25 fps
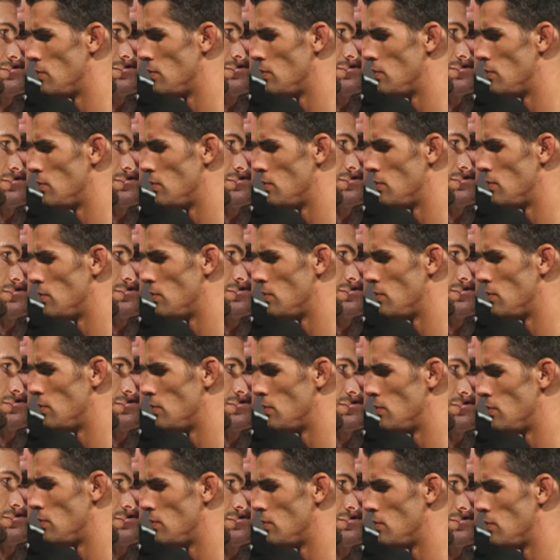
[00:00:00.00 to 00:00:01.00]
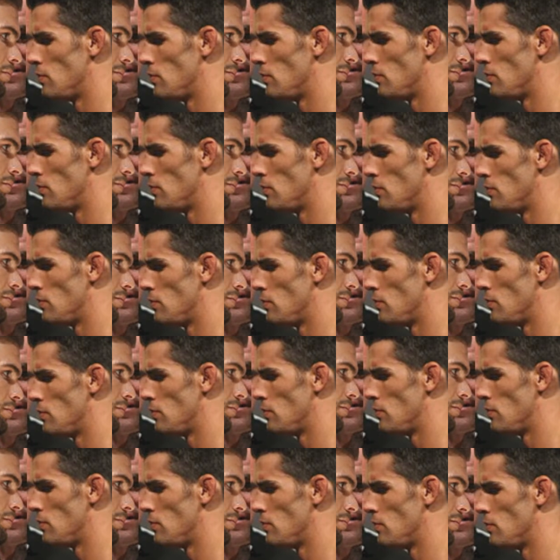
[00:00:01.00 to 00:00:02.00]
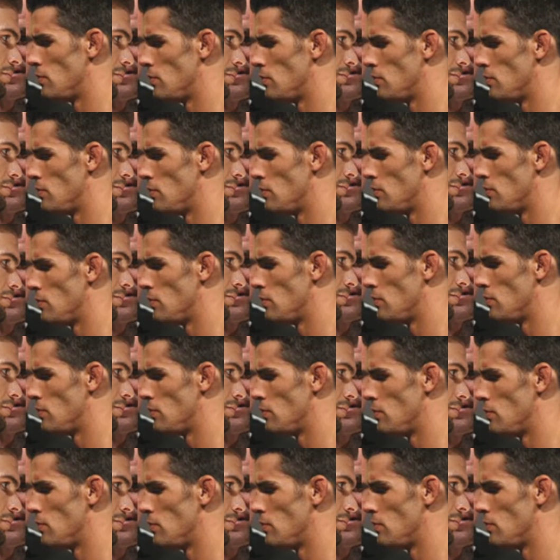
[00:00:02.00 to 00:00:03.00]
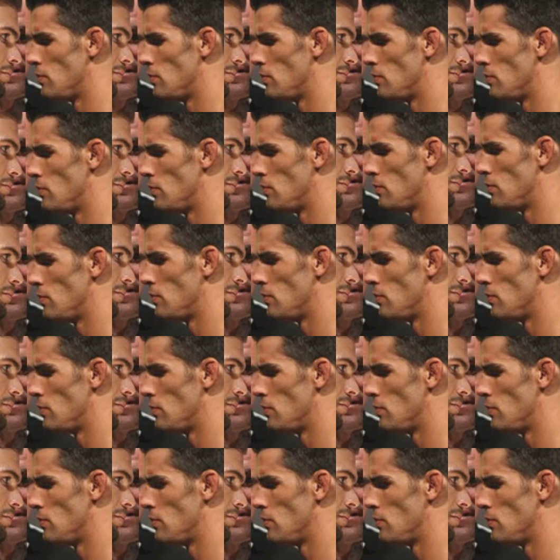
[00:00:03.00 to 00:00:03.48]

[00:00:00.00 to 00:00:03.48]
(silent)